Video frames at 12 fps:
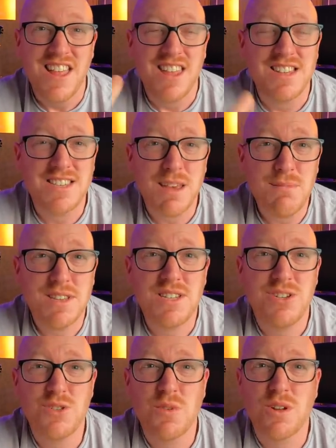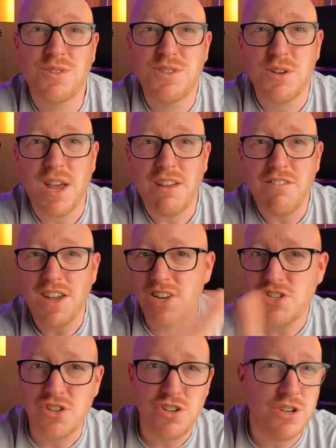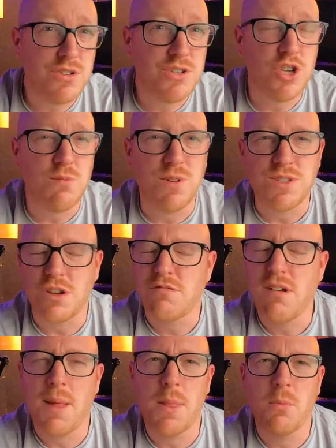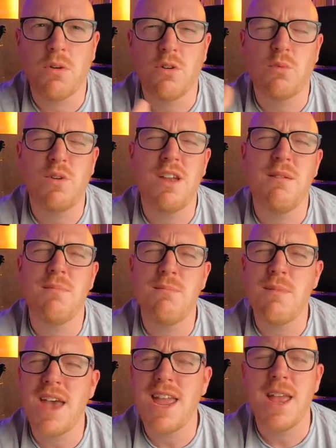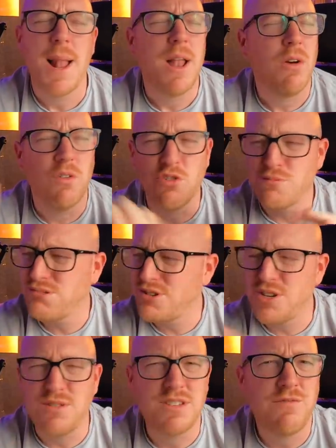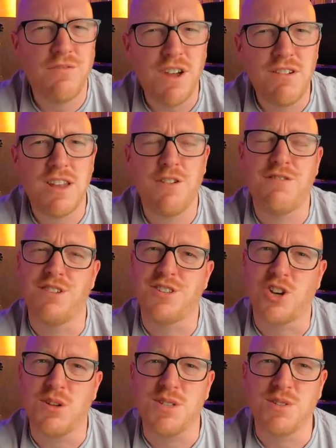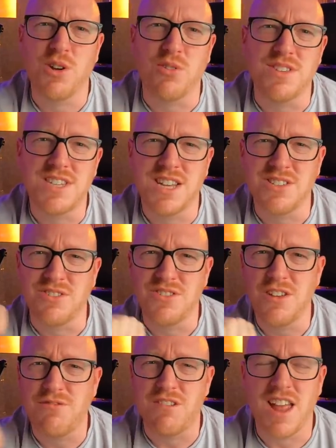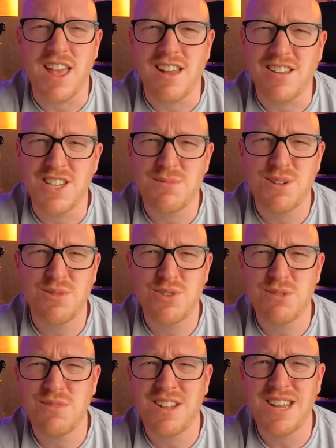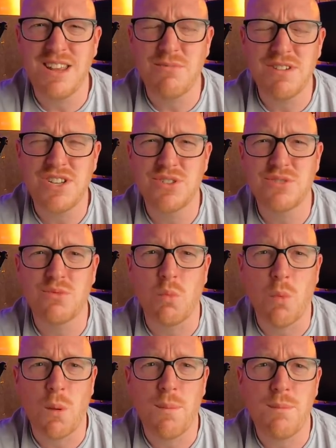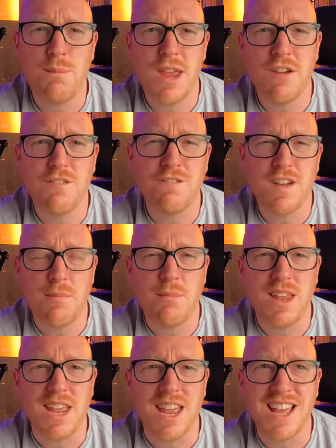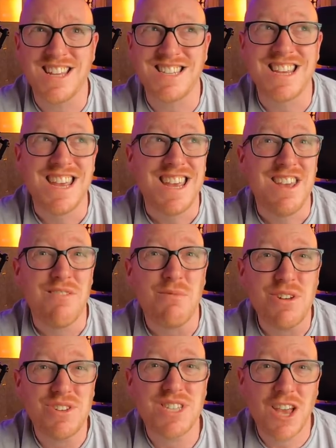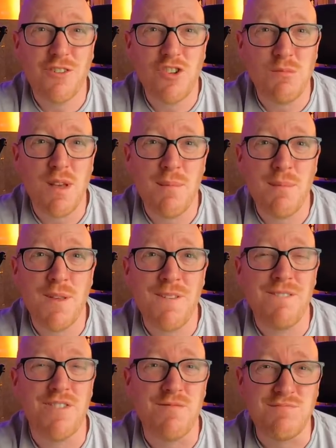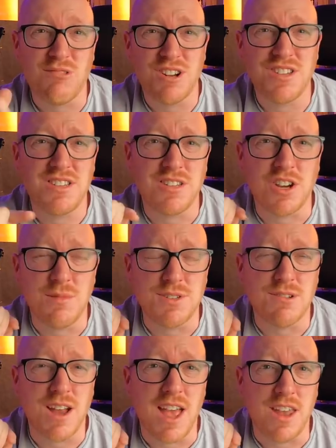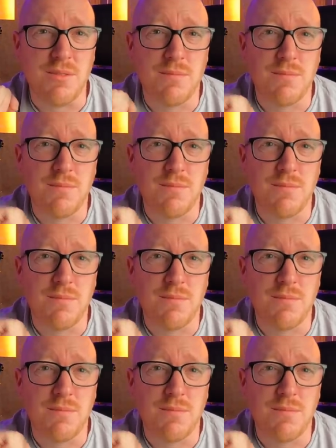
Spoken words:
the same message as well to aviation YouTubers around the world. We may all produce very different types of content on different airlines, but ultimately we're just one big family, and we just have to remember the brighter times are ahead.